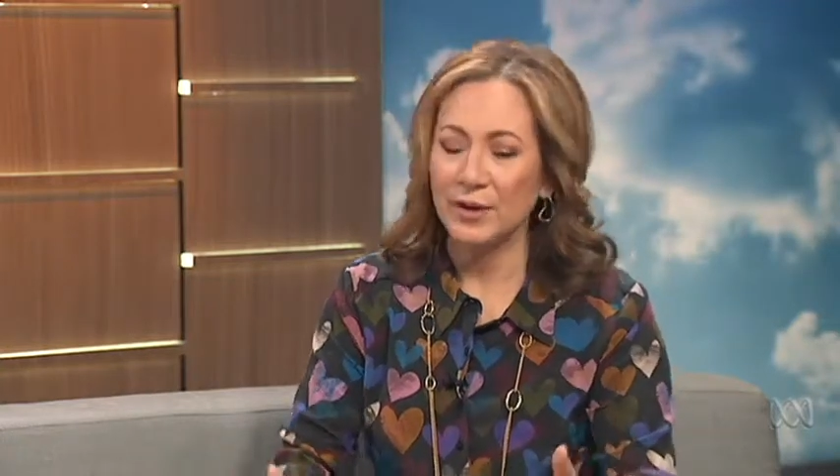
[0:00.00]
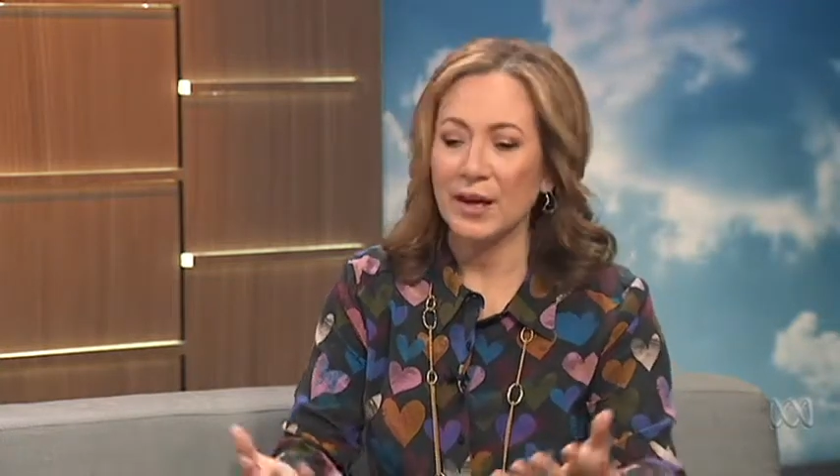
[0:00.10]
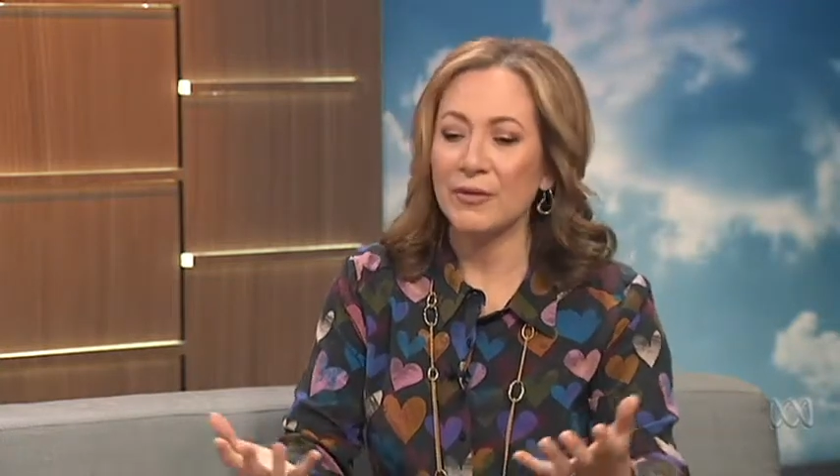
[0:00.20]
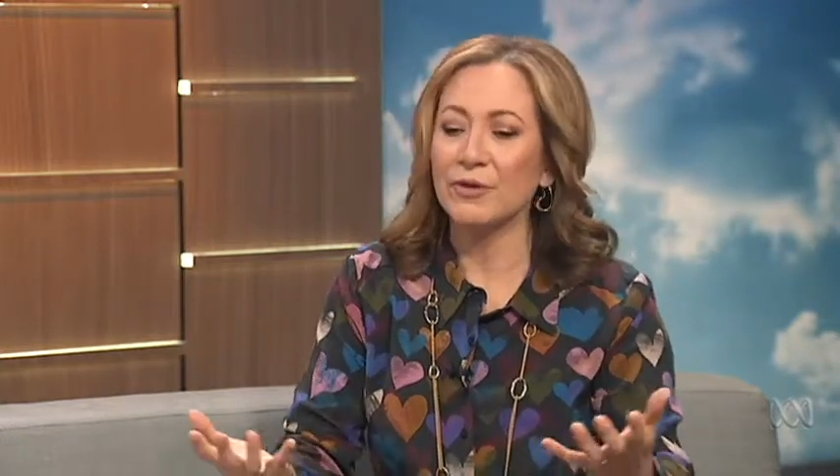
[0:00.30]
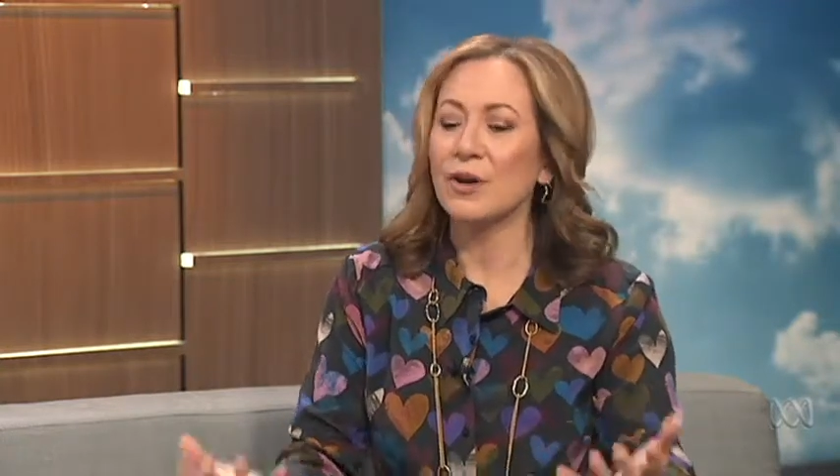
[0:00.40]
They
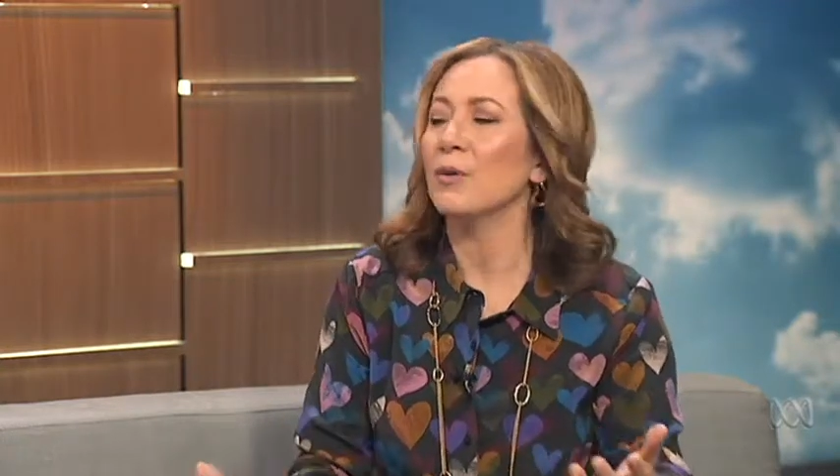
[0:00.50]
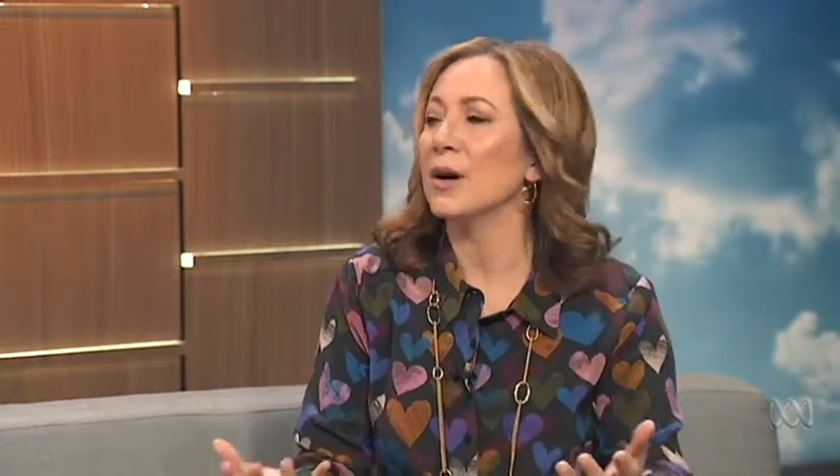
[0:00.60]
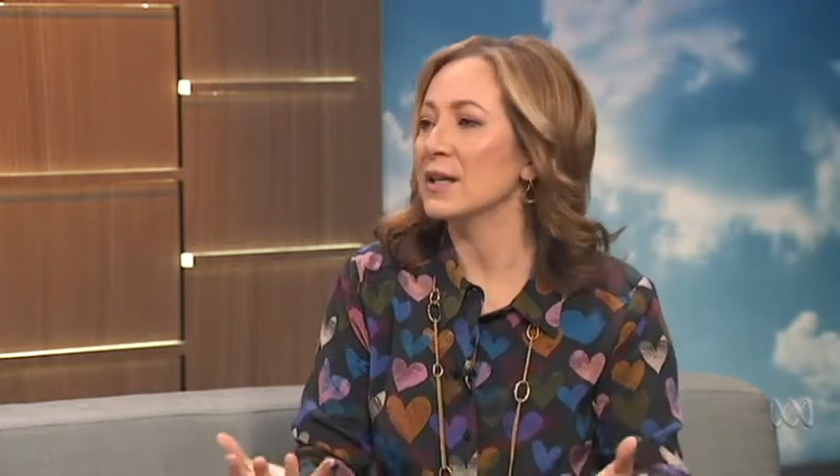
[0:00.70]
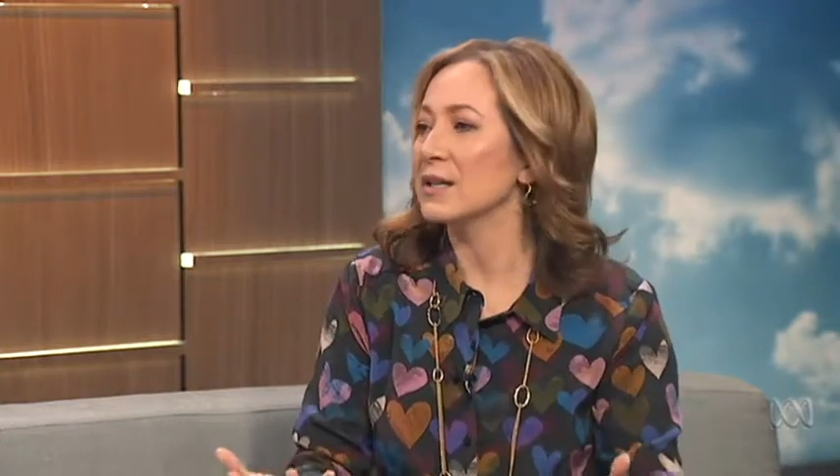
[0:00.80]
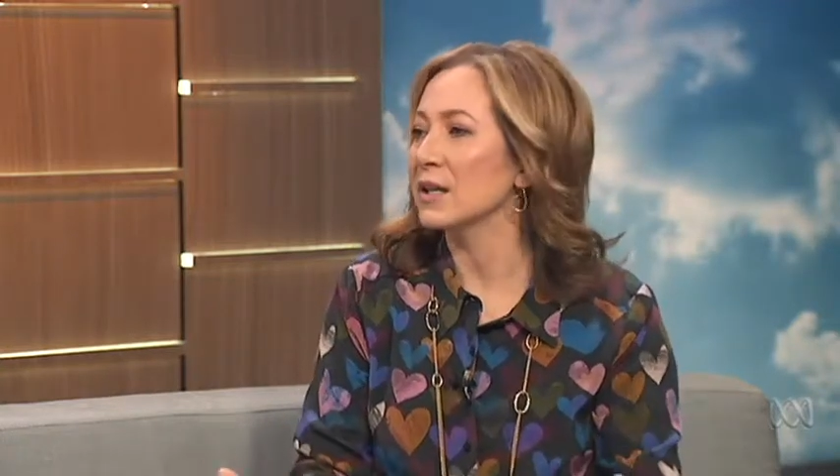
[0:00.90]
have no
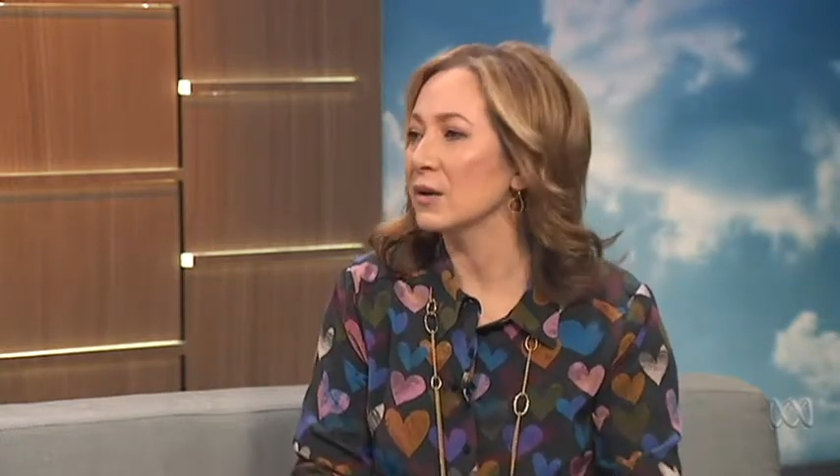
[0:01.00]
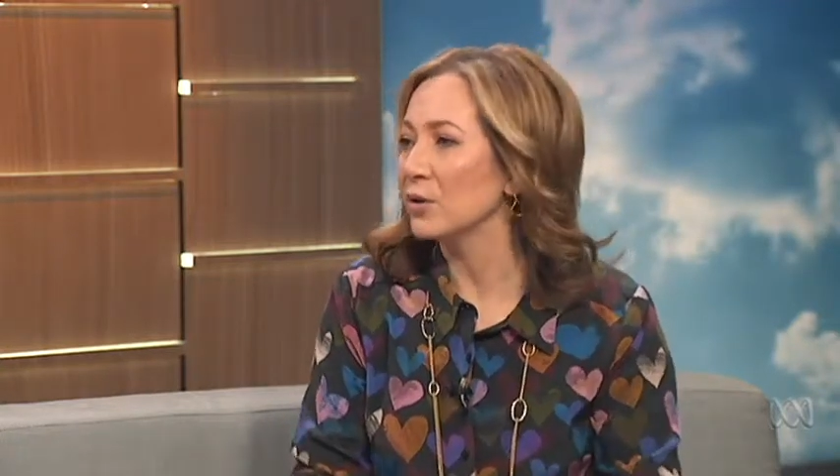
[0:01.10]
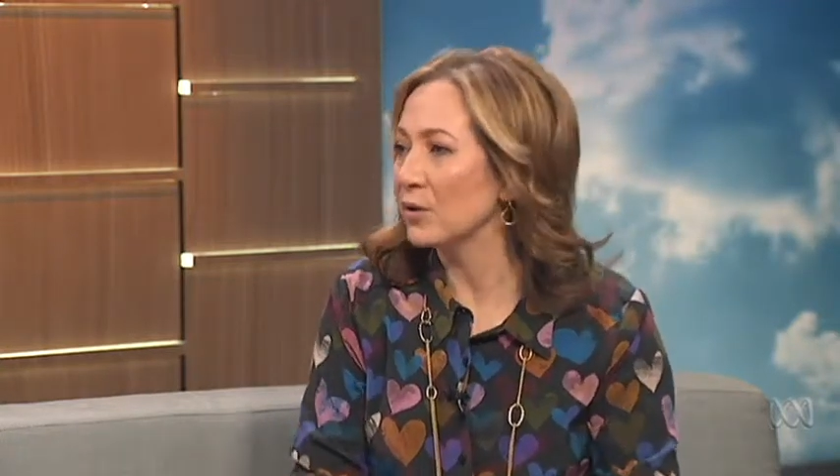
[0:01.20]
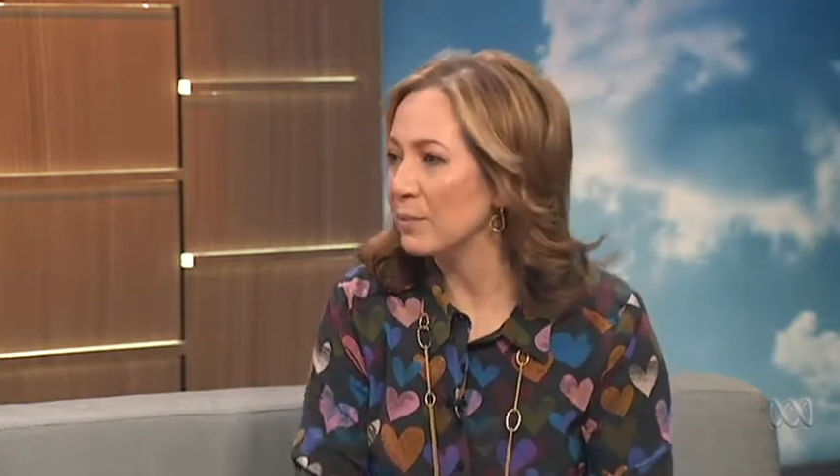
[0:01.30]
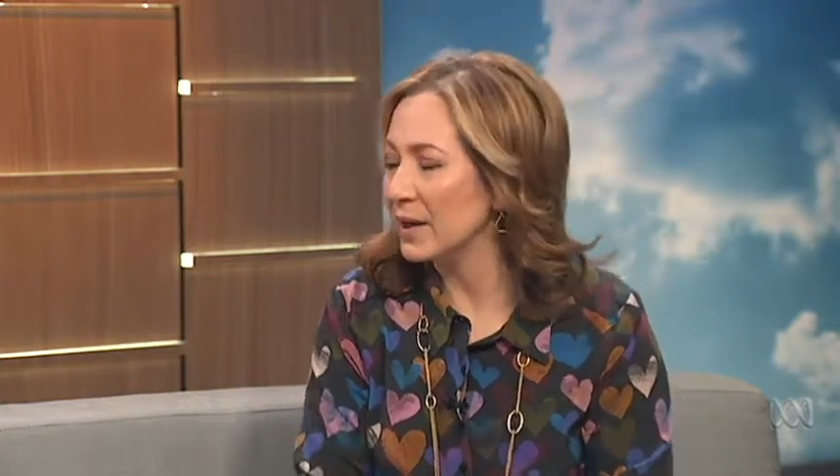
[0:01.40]
idea
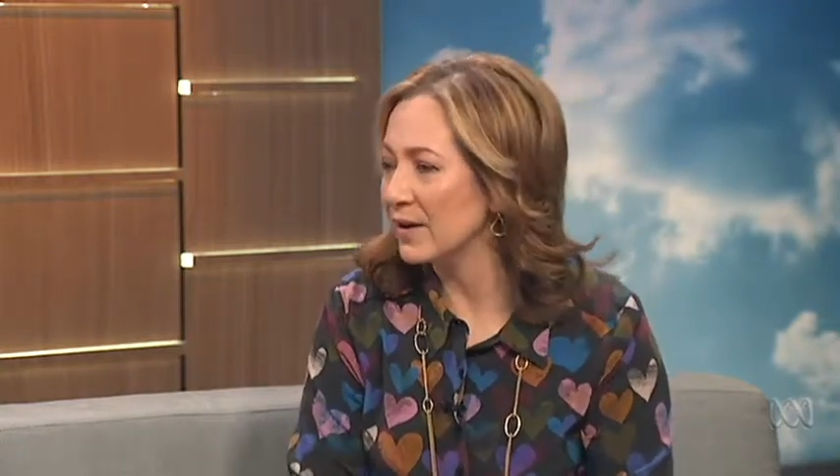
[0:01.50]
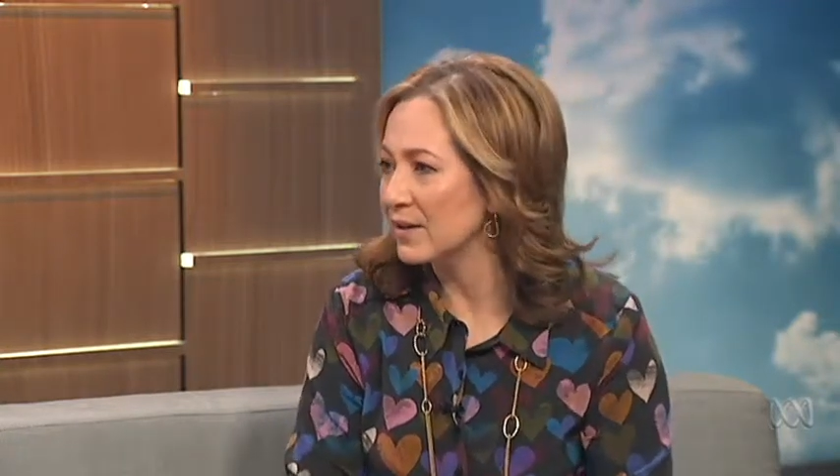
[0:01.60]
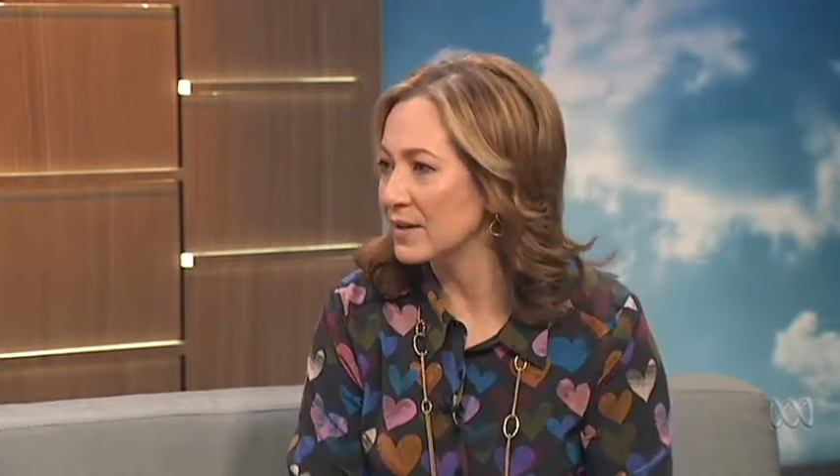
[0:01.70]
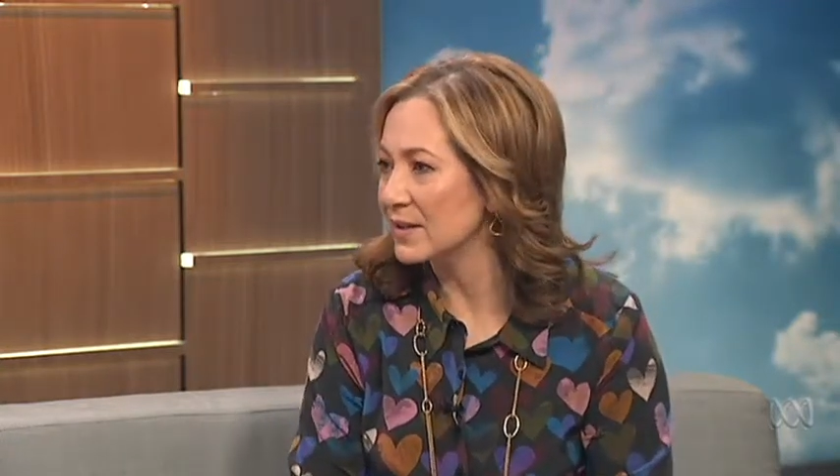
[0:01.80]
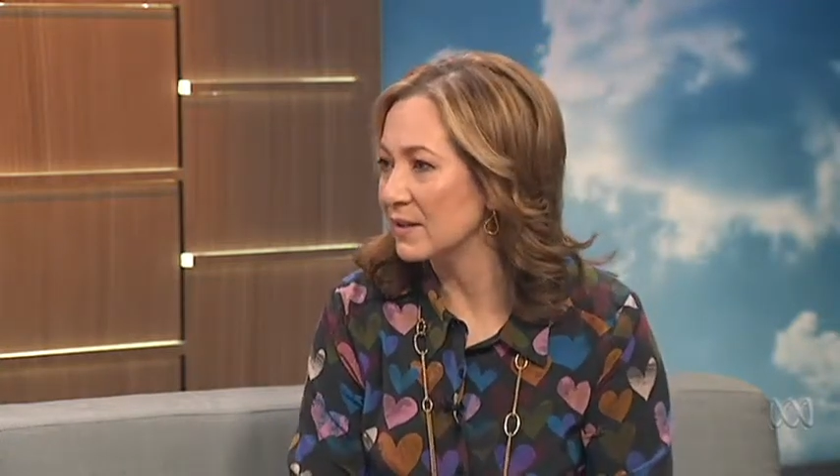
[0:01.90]
who the
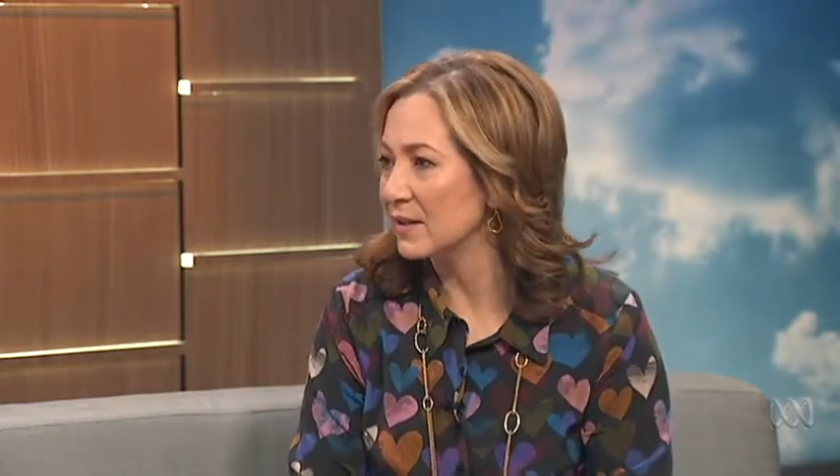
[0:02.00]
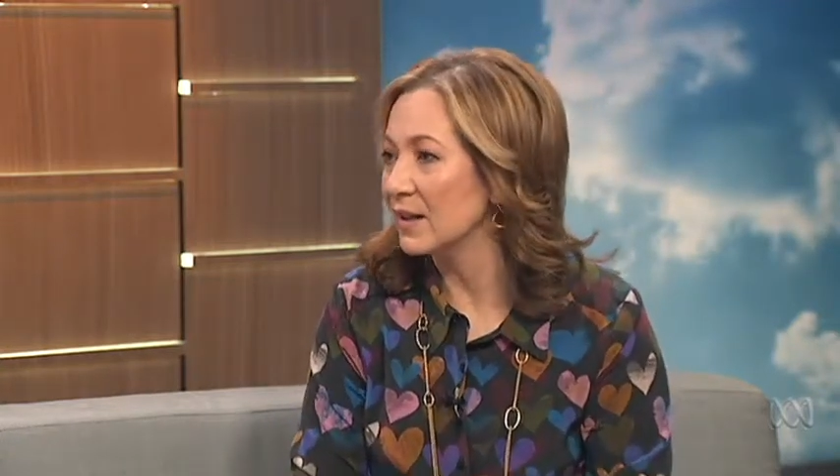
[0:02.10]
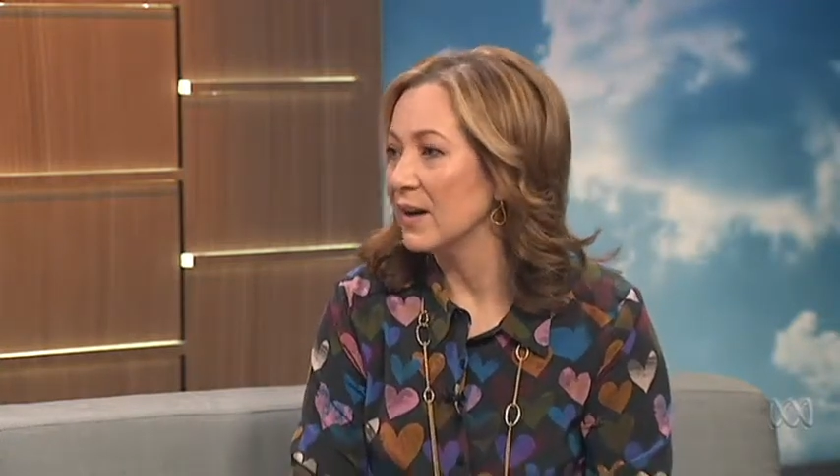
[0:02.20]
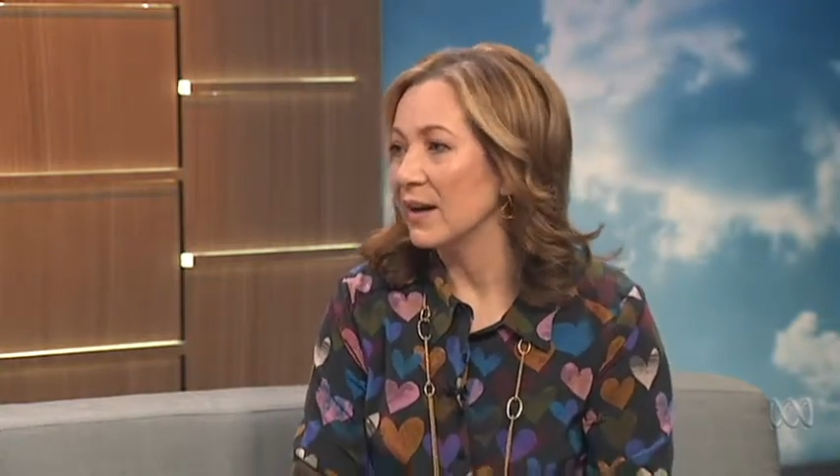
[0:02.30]
parents are